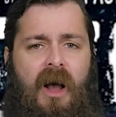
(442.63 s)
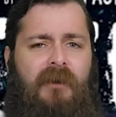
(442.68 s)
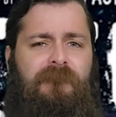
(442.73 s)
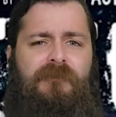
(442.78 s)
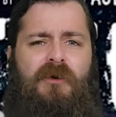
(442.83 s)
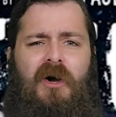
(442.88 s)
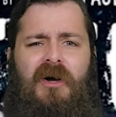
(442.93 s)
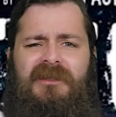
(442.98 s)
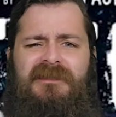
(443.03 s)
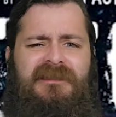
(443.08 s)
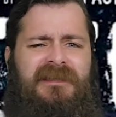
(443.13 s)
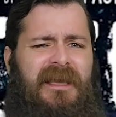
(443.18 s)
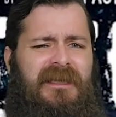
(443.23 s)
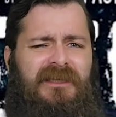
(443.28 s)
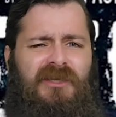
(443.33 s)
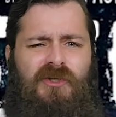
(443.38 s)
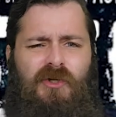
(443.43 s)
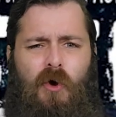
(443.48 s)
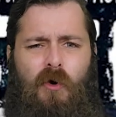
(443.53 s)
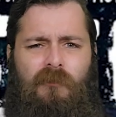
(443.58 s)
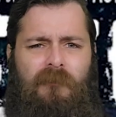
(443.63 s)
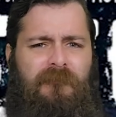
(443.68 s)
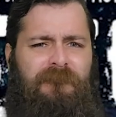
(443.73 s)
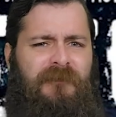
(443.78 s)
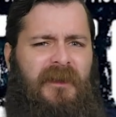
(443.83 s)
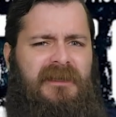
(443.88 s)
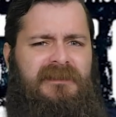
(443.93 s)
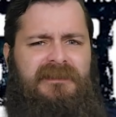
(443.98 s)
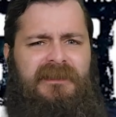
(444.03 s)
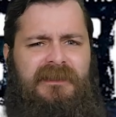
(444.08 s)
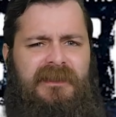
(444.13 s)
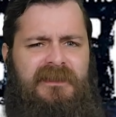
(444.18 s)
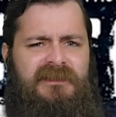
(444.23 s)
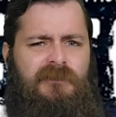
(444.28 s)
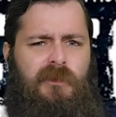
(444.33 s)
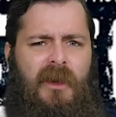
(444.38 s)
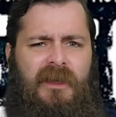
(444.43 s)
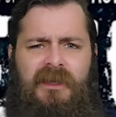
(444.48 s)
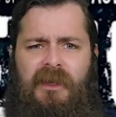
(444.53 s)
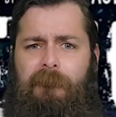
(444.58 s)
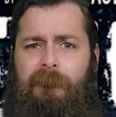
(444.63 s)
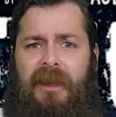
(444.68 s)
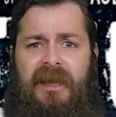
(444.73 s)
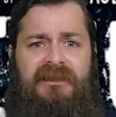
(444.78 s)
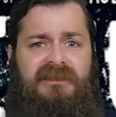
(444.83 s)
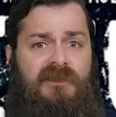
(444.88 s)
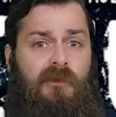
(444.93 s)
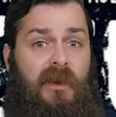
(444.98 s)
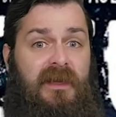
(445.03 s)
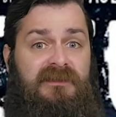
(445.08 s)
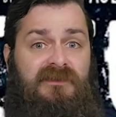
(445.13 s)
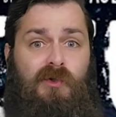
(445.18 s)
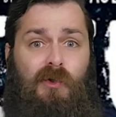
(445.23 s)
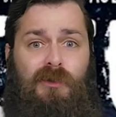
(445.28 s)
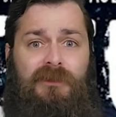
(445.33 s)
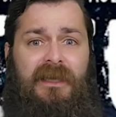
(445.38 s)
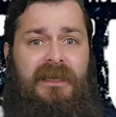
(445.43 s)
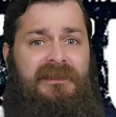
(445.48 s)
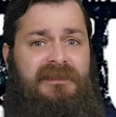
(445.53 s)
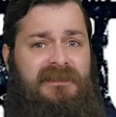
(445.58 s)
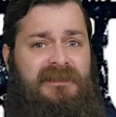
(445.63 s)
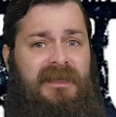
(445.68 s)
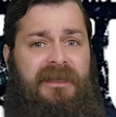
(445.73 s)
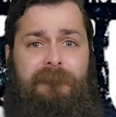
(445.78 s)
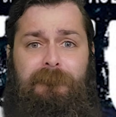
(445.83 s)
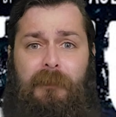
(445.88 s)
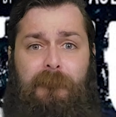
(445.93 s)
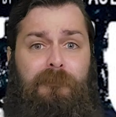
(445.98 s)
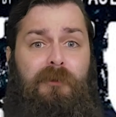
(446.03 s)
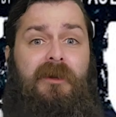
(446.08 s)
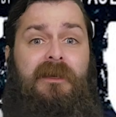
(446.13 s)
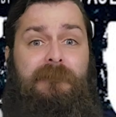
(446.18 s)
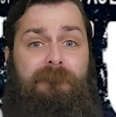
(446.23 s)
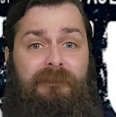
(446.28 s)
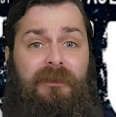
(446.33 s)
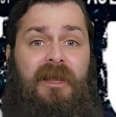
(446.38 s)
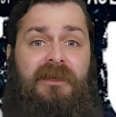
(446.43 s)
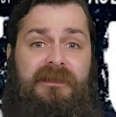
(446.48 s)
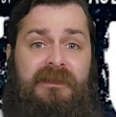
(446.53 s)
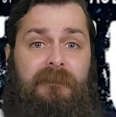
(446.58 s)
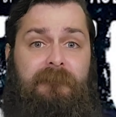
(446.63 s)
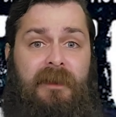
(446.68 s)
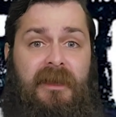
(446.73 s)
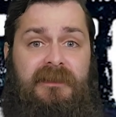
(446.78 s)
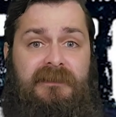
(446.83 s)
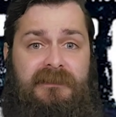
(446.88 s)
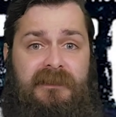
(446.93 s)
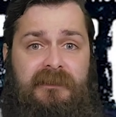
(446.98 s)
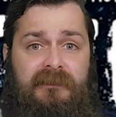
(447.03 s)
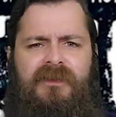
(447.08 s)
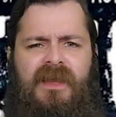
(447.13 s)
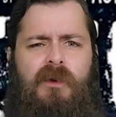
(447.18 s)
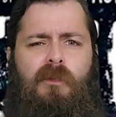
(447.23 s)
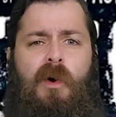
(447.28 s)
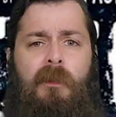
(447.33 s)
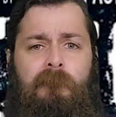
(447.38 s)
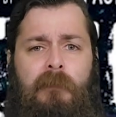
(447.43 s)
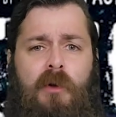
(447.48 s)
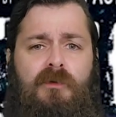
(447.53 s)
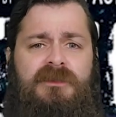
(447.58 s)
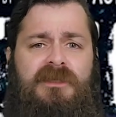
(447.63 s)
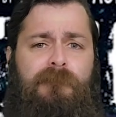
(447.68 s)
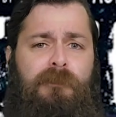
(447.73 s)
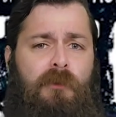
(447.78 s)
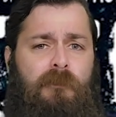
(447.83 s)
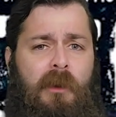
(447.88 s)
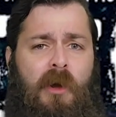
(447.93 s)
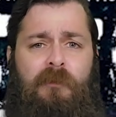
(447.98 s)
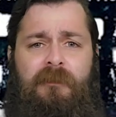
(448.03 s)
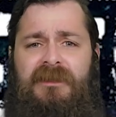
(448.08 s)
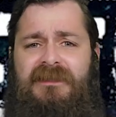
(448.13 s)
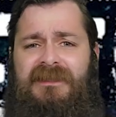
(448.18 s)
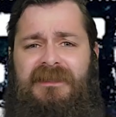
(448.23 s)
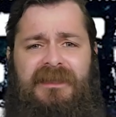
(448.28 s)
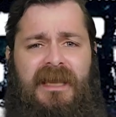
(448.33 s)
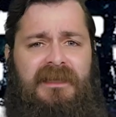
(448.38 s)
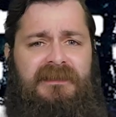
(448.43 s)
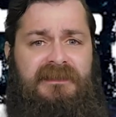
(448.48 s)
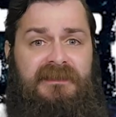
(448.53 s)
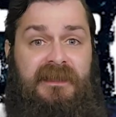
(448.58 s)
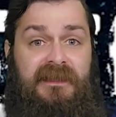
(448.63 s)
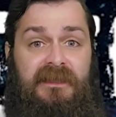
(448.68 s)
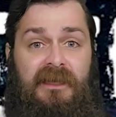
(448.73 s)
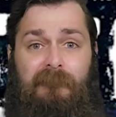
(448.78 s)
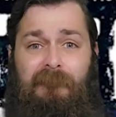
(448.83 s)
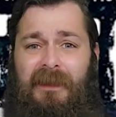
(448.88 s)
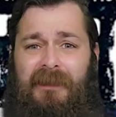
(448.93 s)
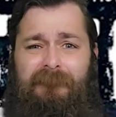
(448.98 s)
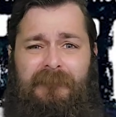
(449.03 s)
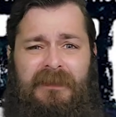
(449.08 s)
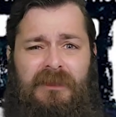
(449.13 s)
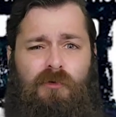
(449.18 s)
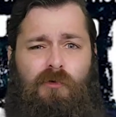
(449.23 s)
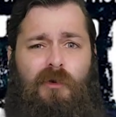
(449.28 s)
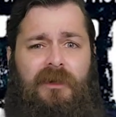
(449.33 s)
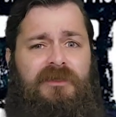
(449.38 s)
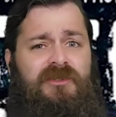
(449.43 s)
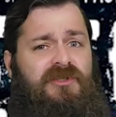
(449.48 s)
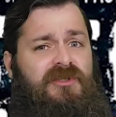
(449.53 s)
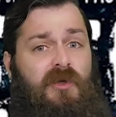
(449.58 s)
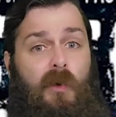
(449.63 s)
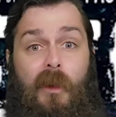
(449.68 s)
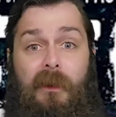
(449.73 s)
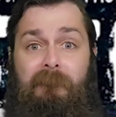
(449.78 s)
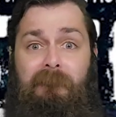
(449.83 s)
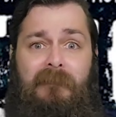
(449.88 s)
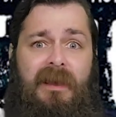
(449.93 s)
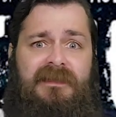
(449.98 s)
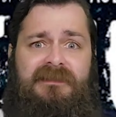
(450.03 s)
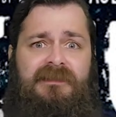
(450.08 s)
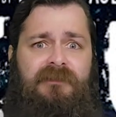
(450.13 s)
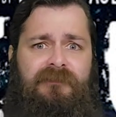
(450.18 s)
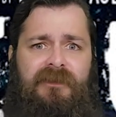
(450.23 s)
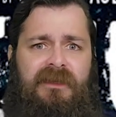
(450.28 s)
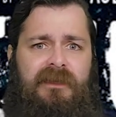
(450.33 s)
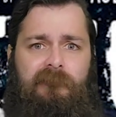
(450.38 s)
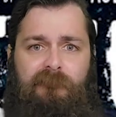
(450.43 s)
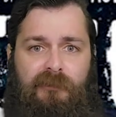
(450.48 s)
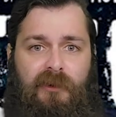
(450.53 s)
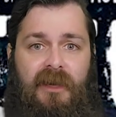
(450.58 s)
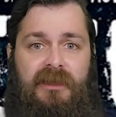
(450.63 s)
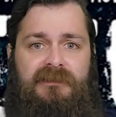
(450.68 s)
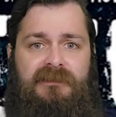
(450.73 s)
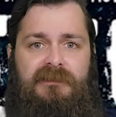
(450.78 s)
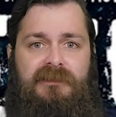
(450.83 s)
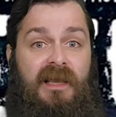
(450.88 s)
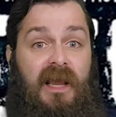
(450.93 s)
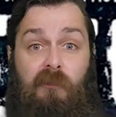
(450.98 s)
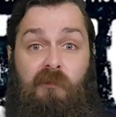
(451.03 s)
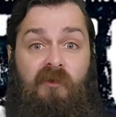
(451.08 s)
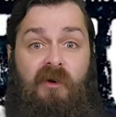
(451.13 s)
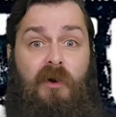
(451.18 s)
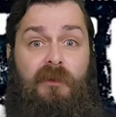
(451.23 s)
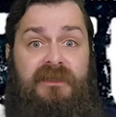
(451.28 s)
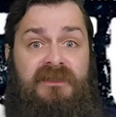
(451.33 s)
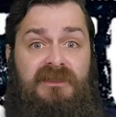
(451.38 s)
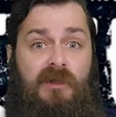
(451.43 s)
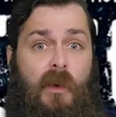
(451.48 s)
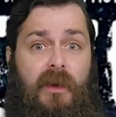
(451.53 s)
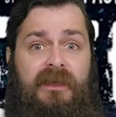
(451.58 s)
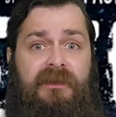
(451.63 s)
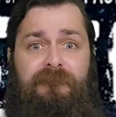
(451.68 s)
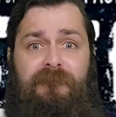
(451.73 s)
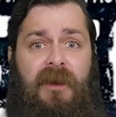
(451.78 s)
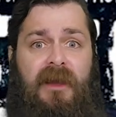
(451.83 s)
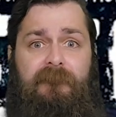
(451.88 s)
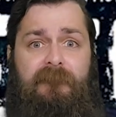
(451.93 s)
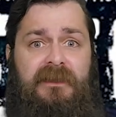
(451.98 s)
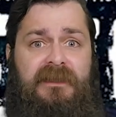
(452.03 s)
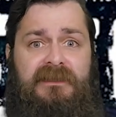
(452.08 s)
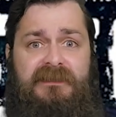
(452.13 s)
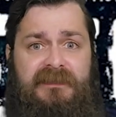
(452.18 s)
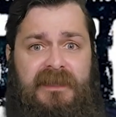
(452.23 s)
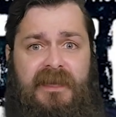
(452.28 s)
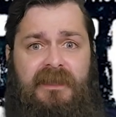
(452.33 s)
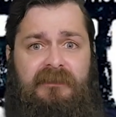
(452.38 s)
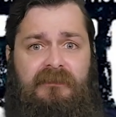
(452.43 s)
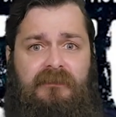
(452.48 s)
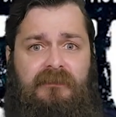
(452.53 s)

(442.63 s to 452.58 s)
I've got to say, the gore effects in this one compared to At Dawn They Sleep are pretty bloody amazing. There were multiple moments in that scene that made me cringe, so I'm massively impressed. And we're only twenty-five minutes in.